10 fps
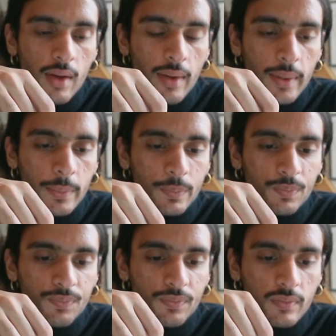
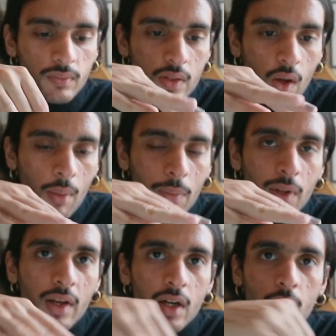top
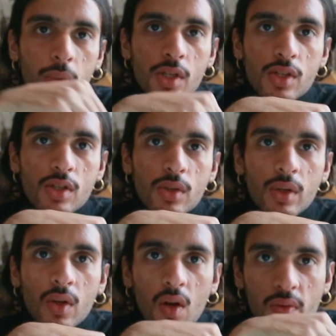layer which you
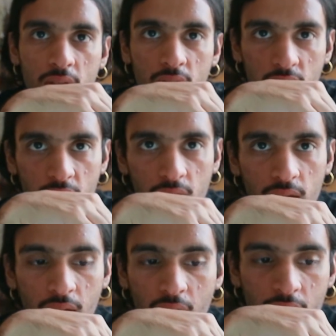can always feel
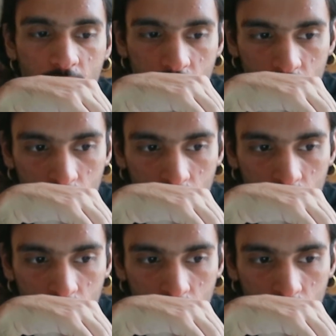that has